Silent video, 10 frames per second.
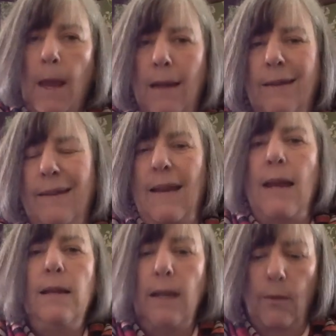
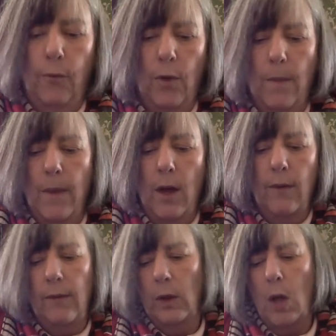ascending from
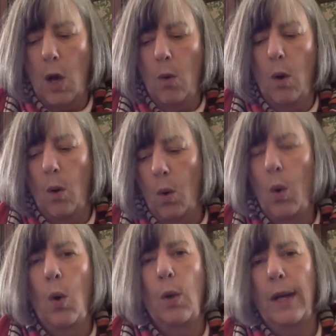those lower
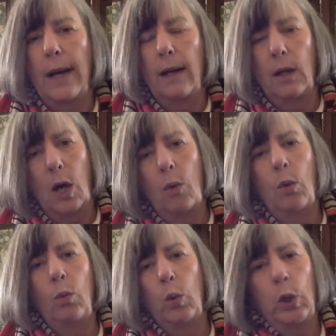order,
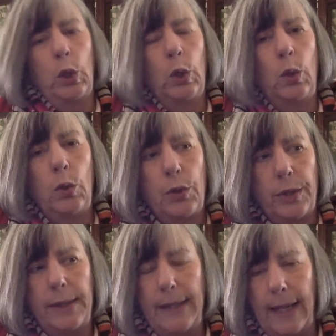lower world,
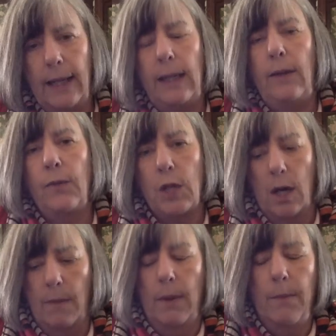negative
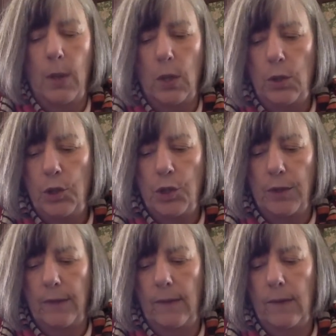type
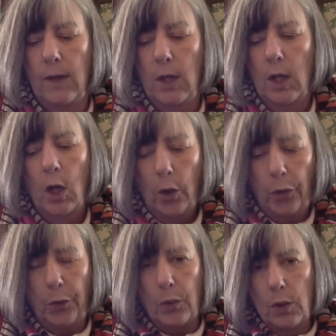emotions
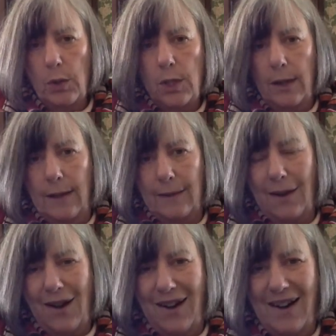through to this
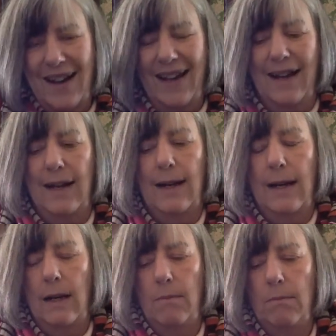higher,
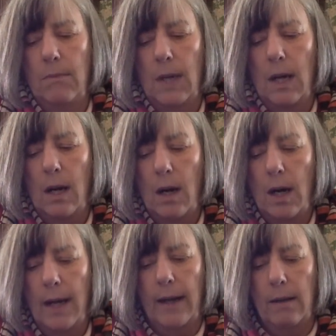um,
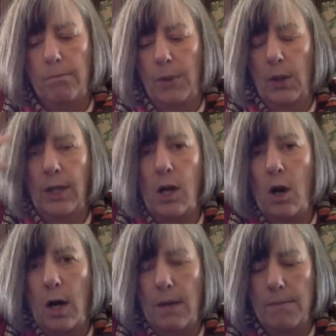higher body,
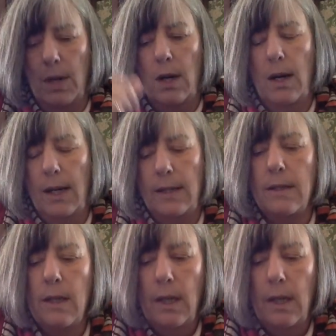higher mind